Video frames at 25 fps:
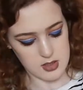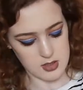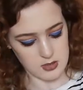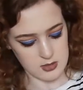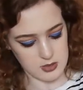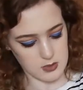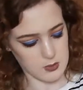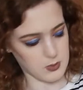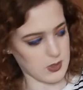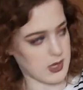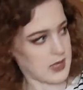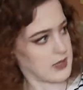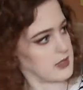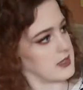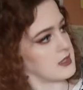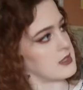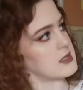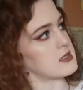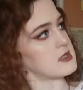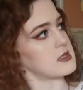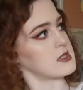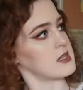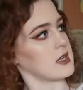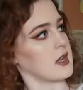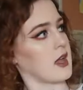you could wear
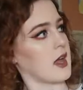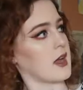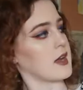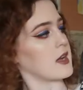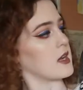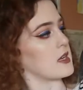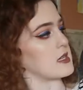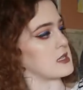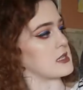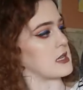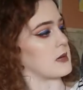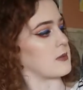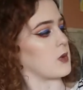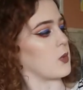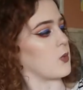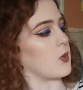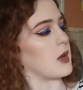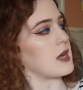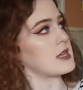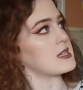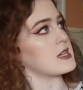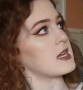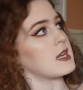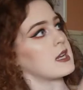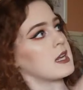these to like a summer
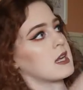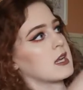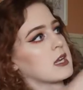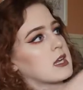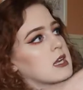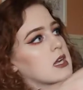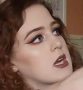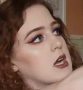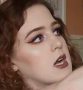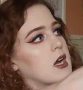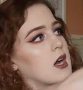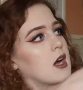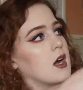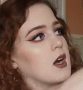wedding,